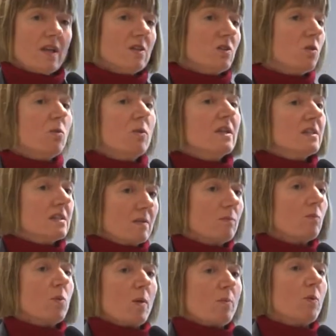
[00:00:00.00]
doing
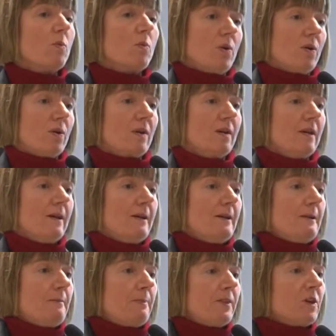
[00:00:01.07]
some proper work.
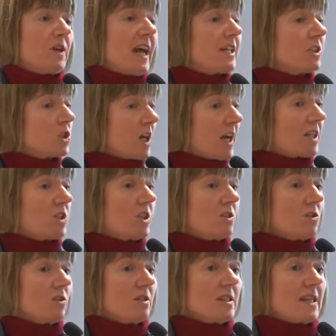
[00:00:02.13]
You can charge
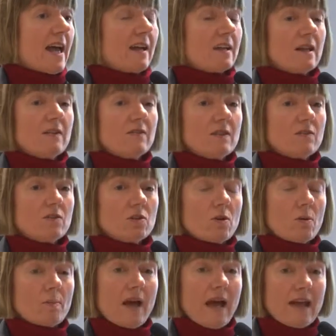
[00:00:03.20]
interns out, even if you're
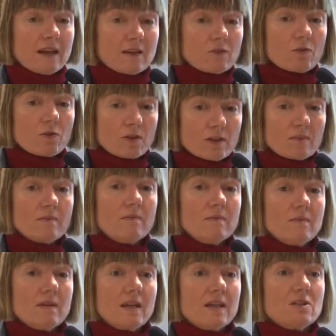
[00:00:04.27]
not paying for them,
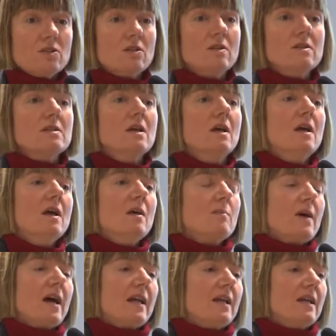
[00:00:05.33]
interns.
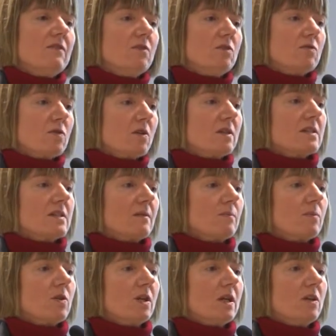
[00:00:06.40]
But if you've got
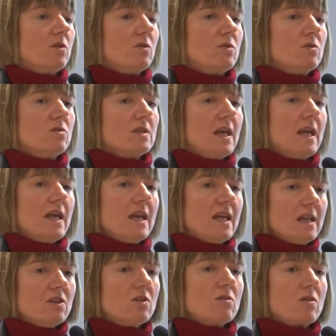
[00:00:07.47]
somebody who's
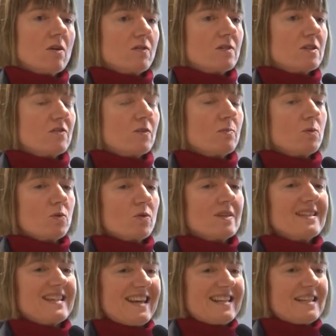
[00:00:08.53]
in your office for more than